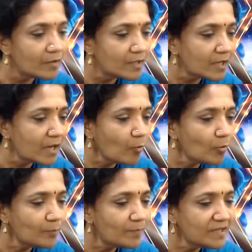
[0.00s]
And now
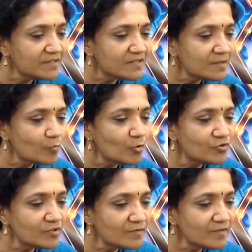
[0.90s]
in PhD,
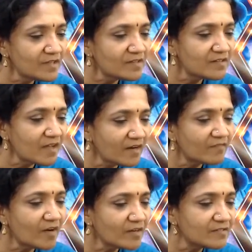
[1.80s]
most of the things are
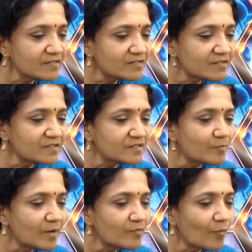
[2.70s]
advanced research,
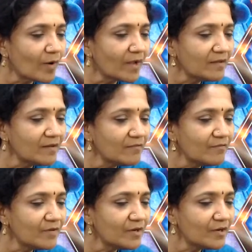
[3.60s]
but why
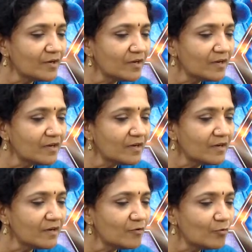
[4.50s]
we
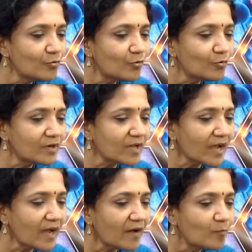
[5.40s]
don't
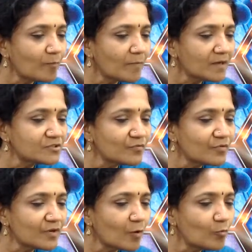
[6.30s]
have much
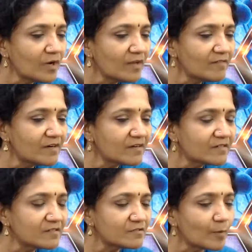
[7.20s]
of ground level
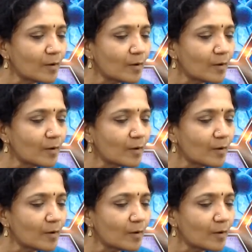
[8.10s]
research?